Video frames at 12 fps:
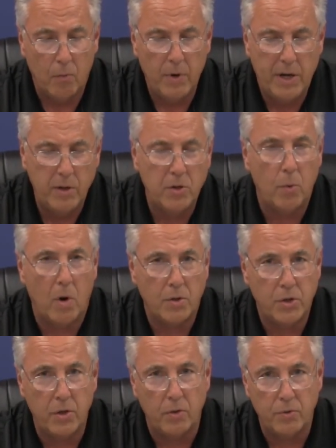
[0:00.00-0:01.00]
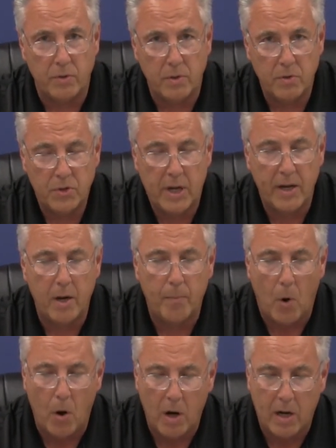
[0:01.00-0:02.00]
Reading to Our Children, setting
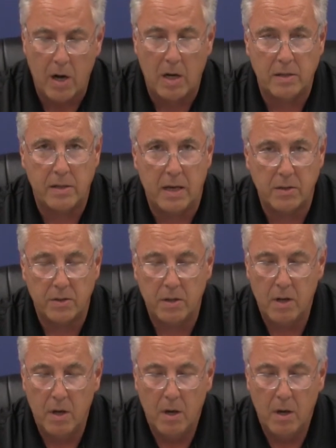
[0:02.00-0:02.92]
up art contests,